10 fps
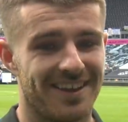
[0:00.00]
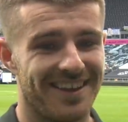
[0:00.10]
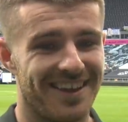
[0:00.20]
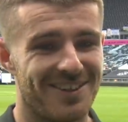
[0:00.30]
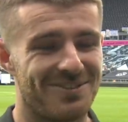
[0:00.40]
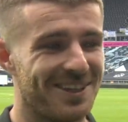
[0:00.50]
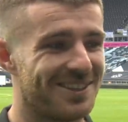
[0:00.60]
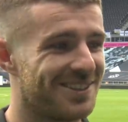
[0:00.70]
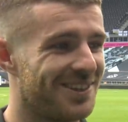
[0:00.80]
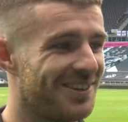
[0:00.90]
Yeah, I think
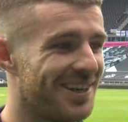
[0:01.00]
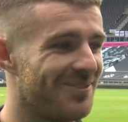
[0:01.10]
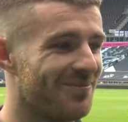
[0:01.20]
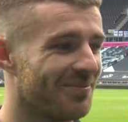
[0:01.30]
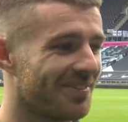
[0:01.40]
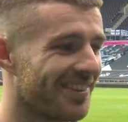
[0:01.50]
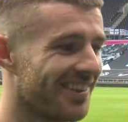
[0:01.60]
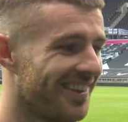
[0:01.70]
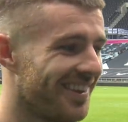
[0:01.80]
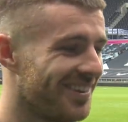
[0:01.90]
so. I
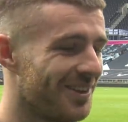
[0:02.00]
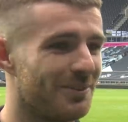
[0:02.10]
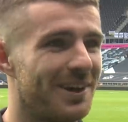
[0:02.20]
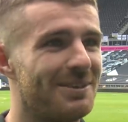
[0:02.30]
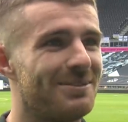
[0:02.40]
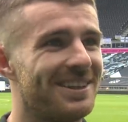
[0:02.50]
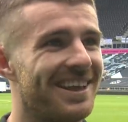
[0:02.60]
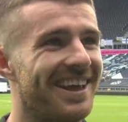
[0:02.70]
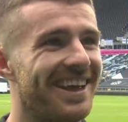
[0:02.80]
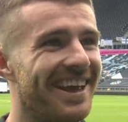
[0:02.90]
don't know what happened
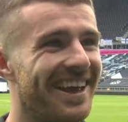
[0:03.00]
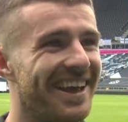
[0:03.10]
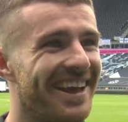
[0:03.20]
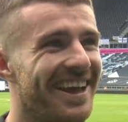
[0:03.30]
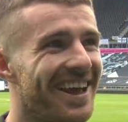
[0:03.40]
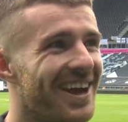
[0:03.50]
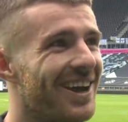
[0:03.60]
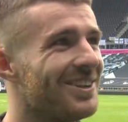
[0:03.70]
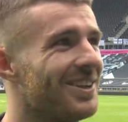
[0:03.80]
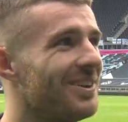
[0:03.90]
there.
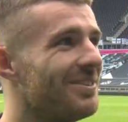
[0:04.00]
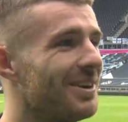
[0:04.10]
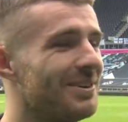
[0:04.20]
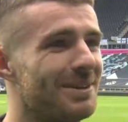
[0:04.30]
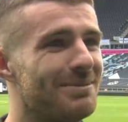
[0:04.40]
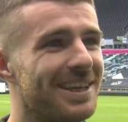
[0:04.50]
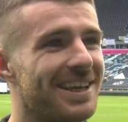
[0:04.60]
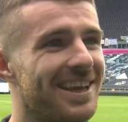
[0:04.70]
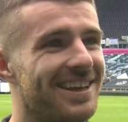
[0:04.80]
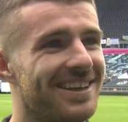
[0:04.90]
I don't know if that would happen
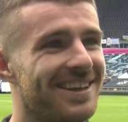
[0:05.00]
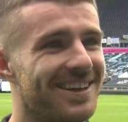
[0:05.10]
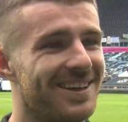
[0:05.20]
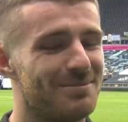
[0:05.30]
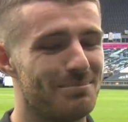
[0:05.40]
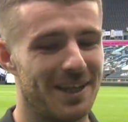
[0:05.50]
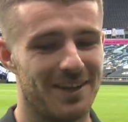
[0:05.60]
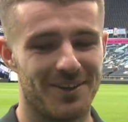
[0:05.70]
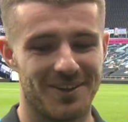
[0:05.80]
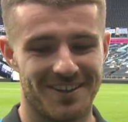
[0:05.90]
again. Bit
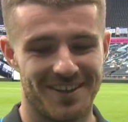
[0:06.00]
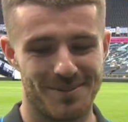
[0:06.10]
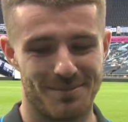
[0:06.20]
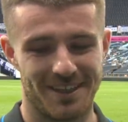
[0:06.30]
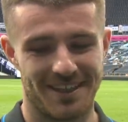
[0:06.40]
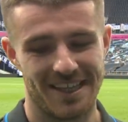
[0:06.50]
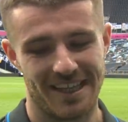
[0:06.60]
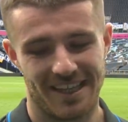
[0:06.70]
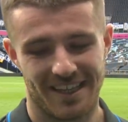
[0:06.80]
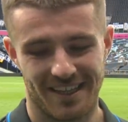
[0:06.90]
of luck, no, but
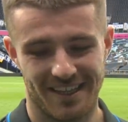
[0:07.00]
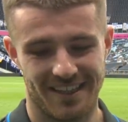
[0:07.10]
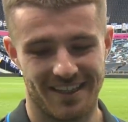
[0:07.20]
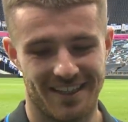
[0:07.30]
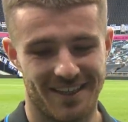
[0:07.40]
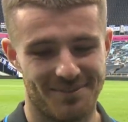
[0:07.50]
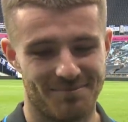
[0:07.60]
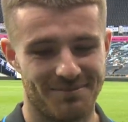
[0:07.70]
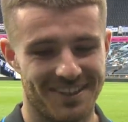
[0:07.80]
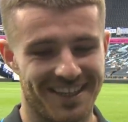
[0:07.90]
yeah,
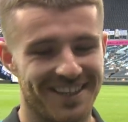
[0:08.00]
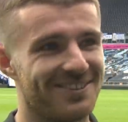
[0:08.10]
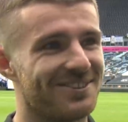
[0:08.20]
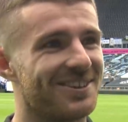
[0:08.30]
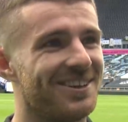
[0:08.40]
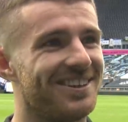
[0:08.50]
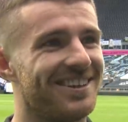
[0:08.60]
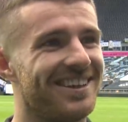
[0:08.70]
it was good.